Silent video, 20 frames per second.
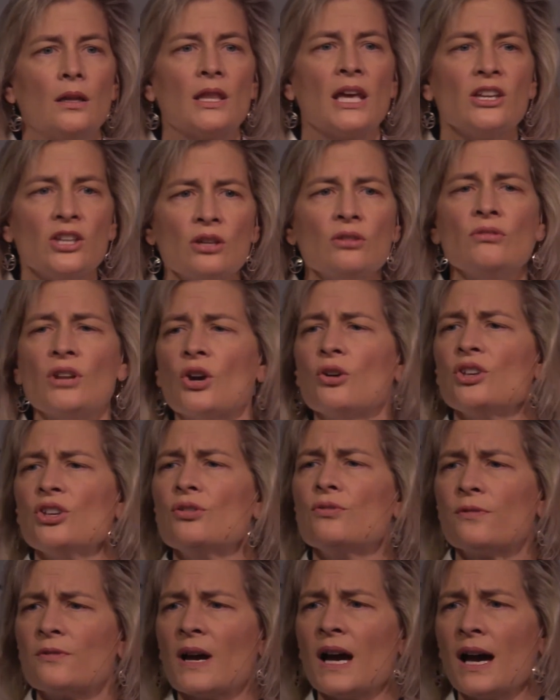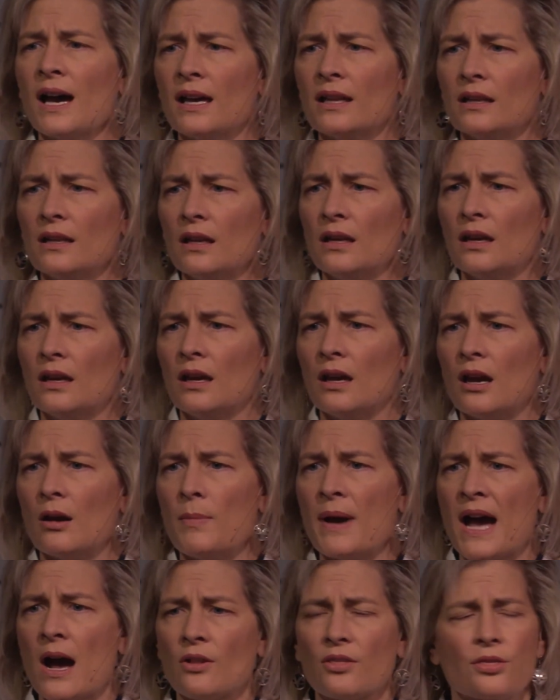that you know you've got
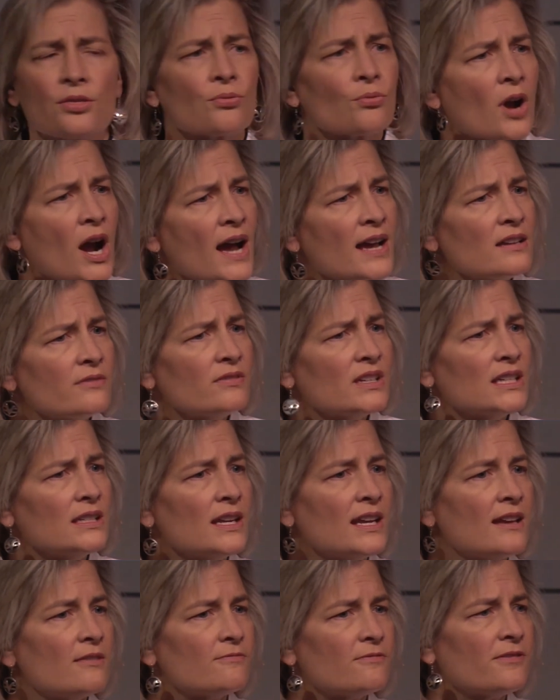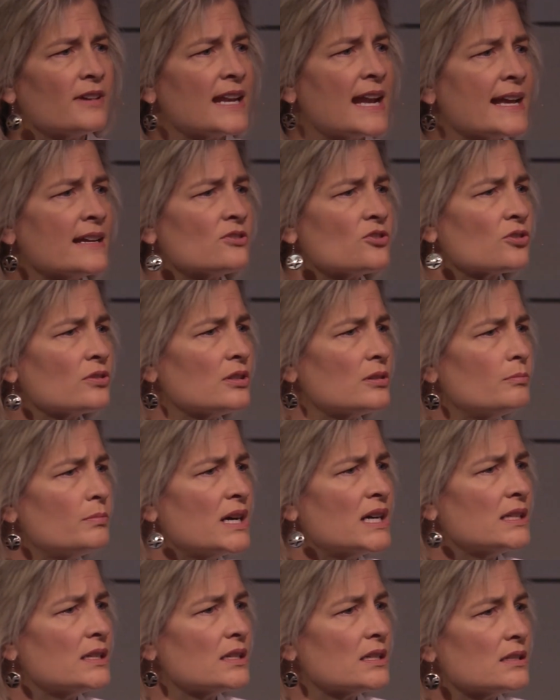about thriving and financial
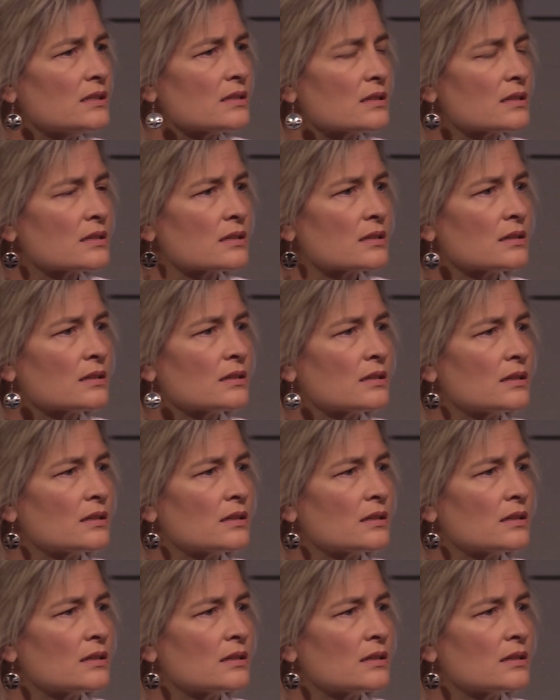abundance,